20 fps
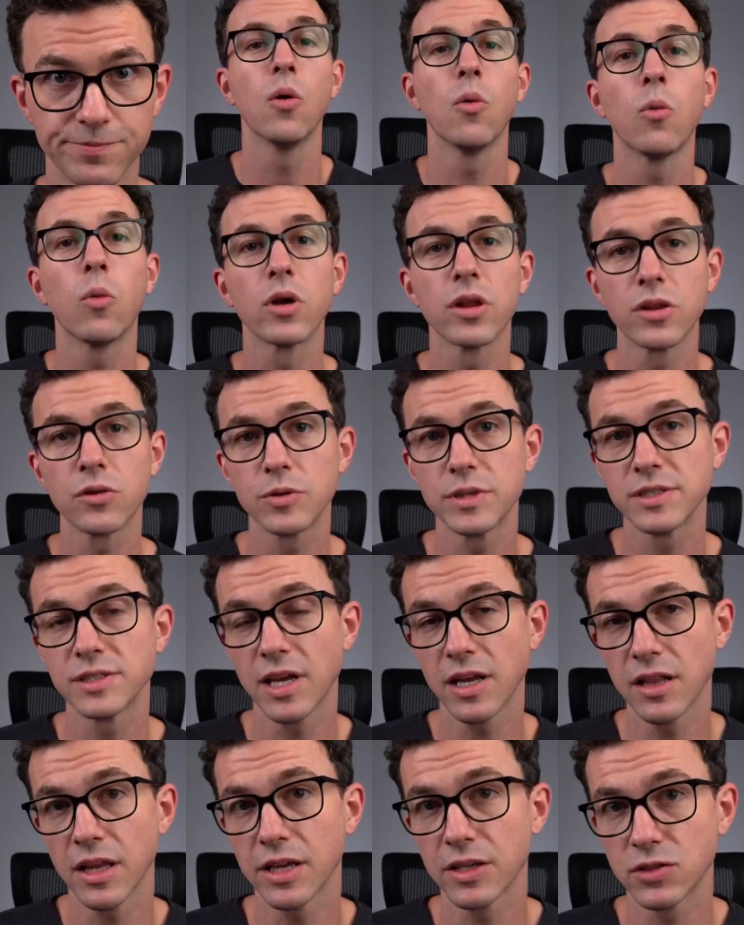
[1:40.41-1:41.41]
One of the reasons
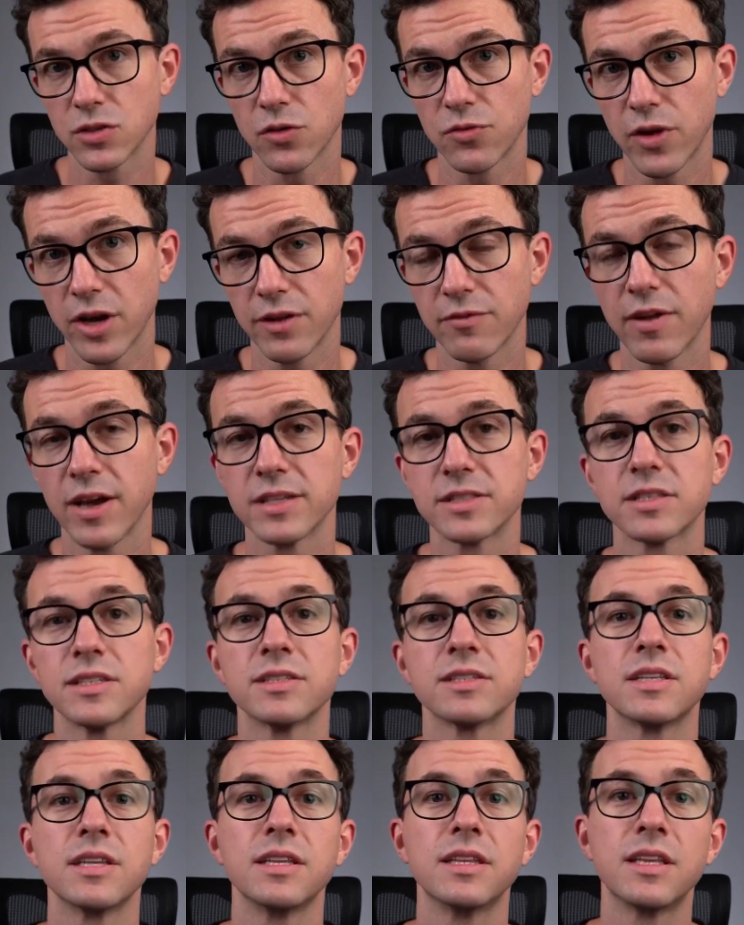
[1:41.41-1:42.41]
I like SoFi Invest
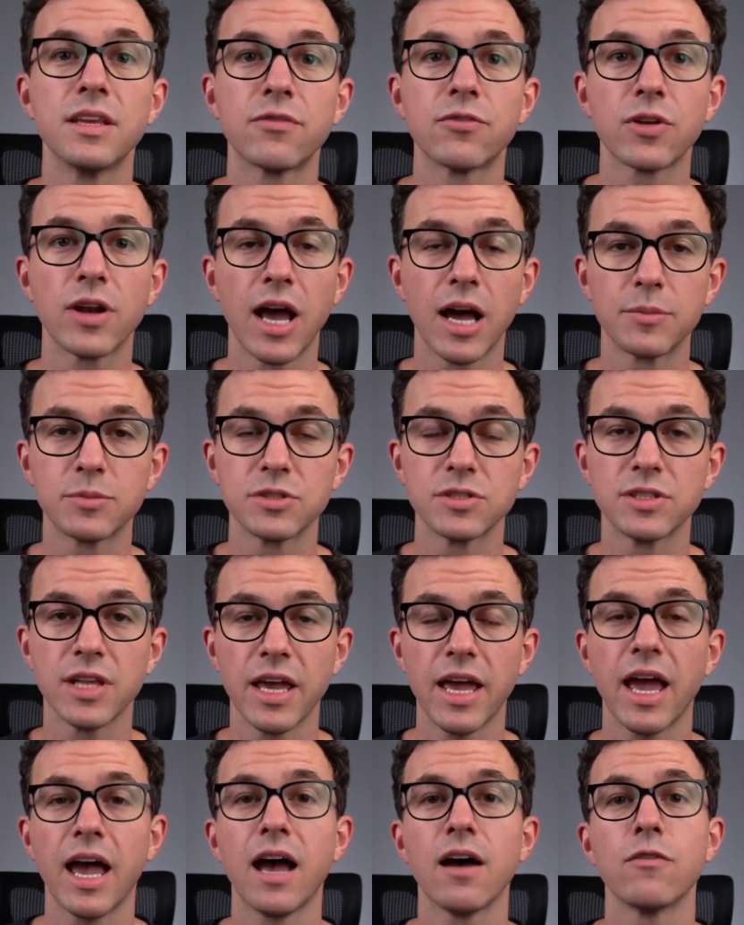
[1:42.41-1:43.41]
is the different options they
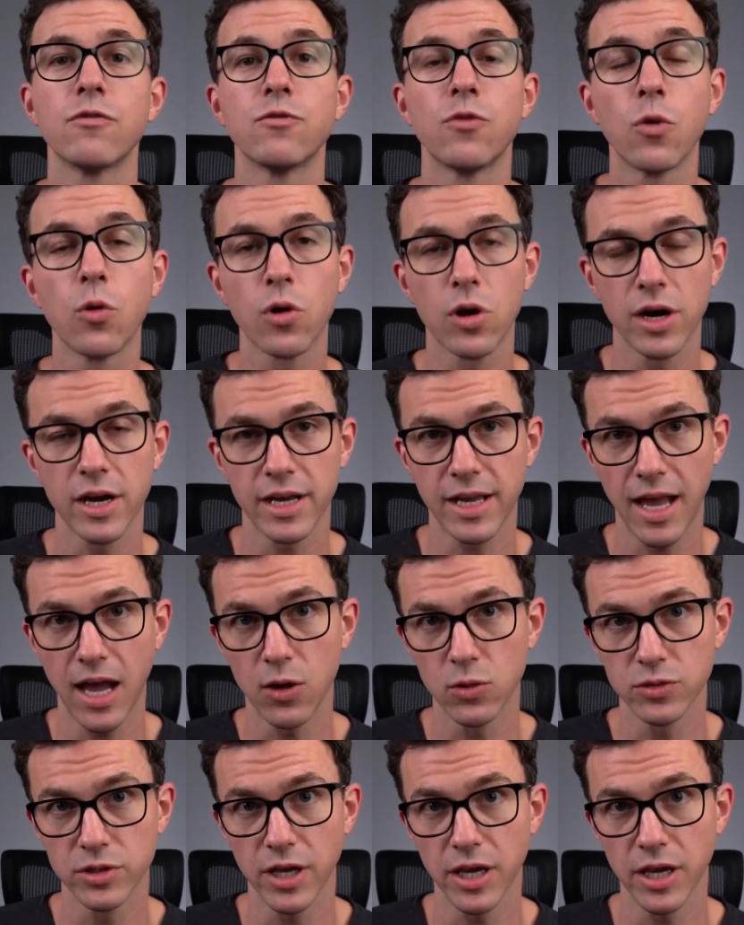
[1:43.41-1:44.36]
have for account